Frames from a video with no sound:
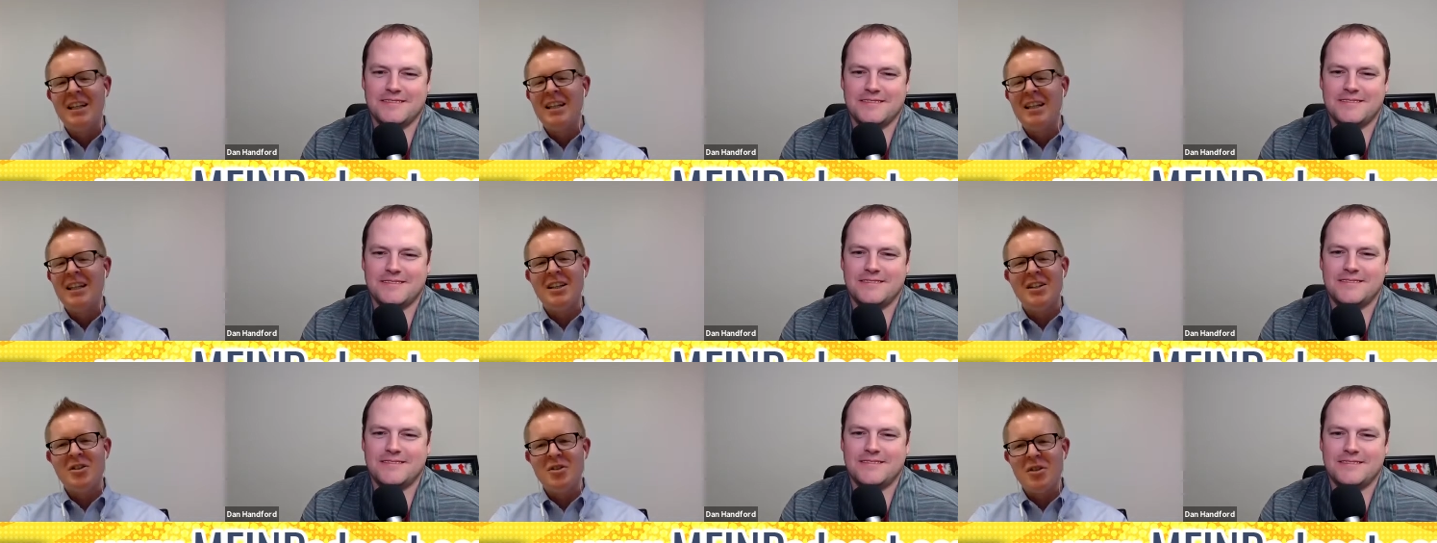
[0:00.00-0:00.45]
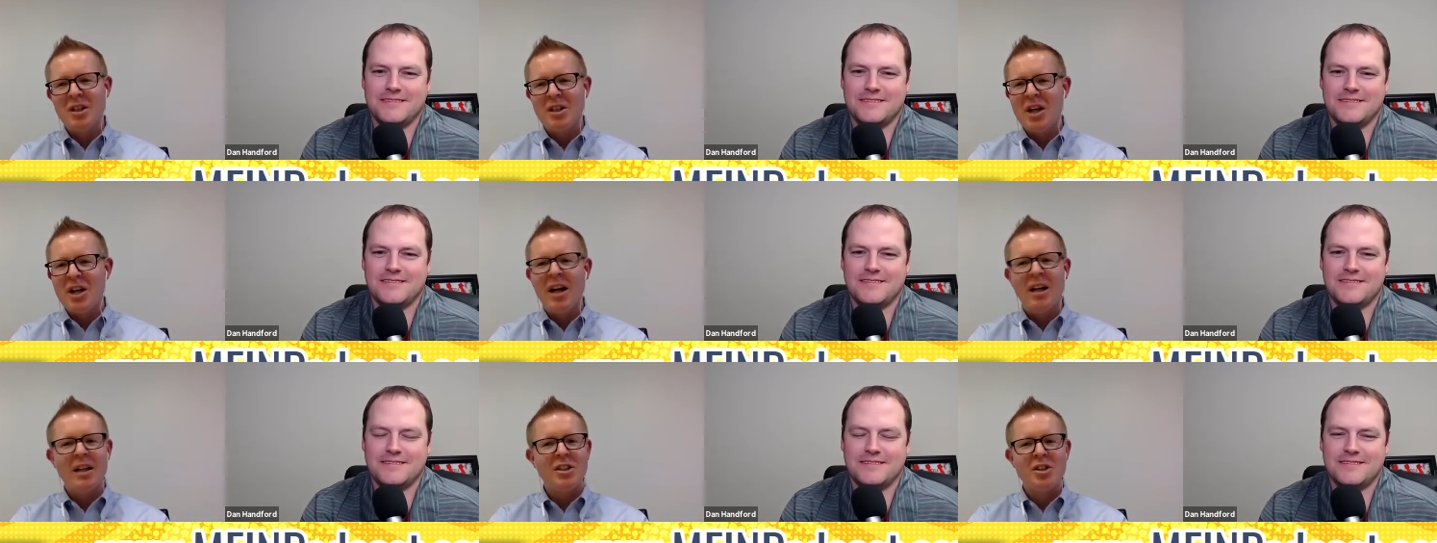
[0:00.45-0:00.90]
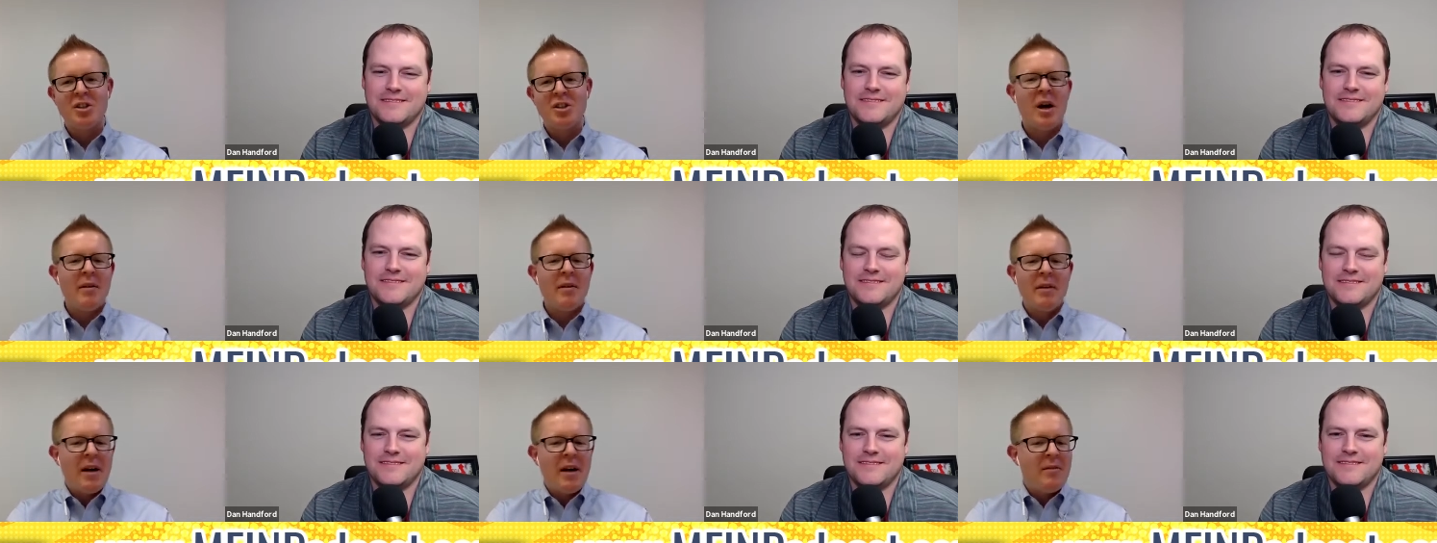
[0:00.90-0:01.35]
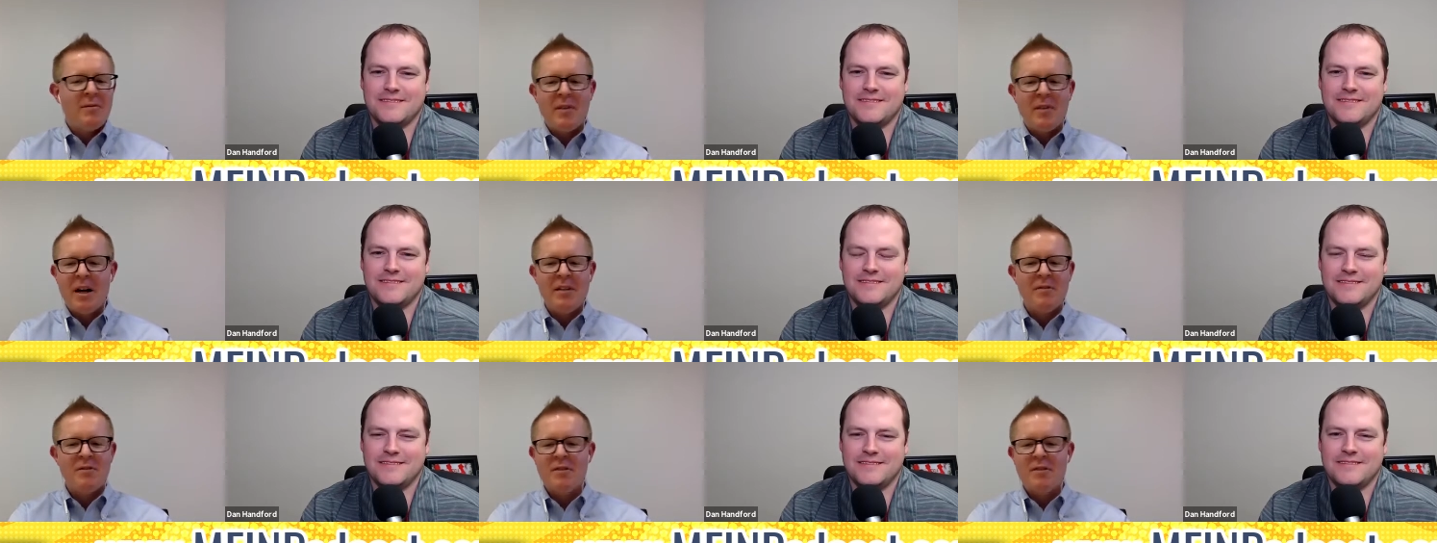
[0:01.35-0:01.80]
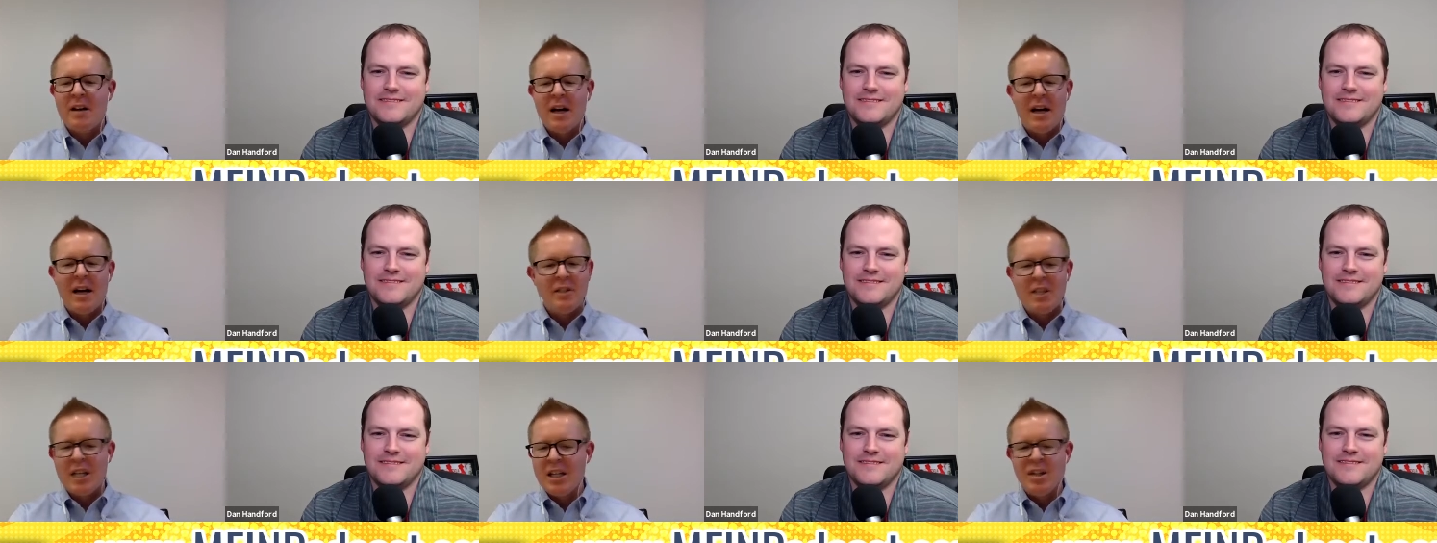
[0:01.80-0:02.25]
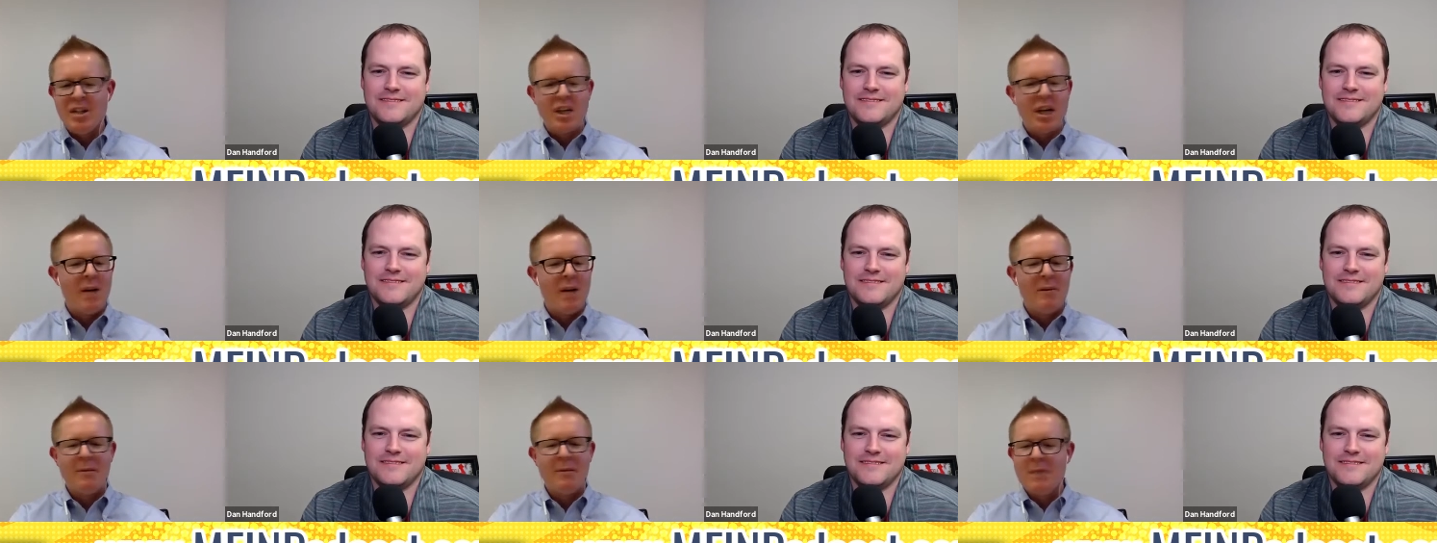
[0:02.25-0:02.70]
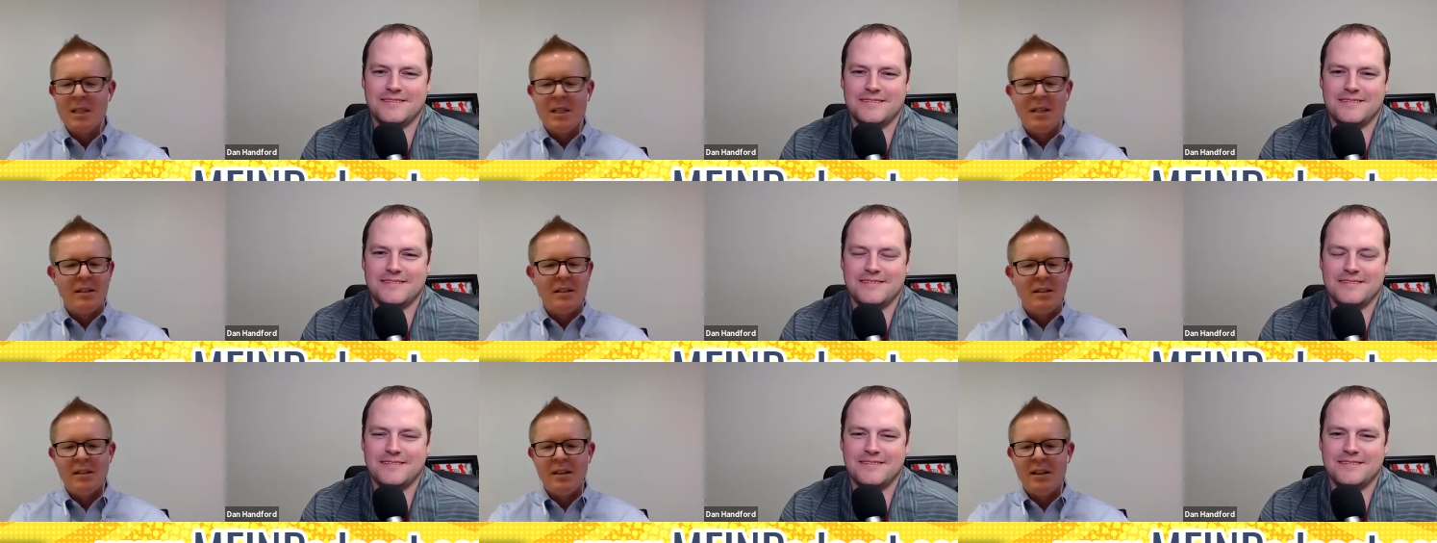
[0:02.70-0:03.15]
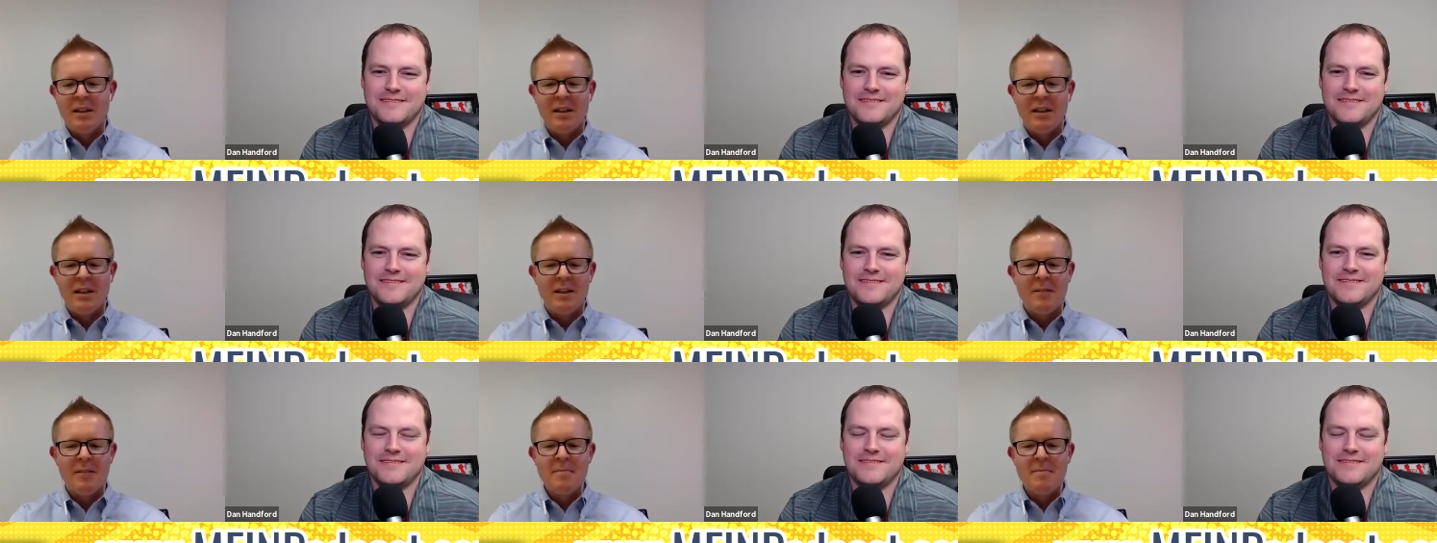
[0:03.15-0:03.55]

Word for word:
Speaker 1: you acknowledge you know I, have I've i have a day job i've been in uh,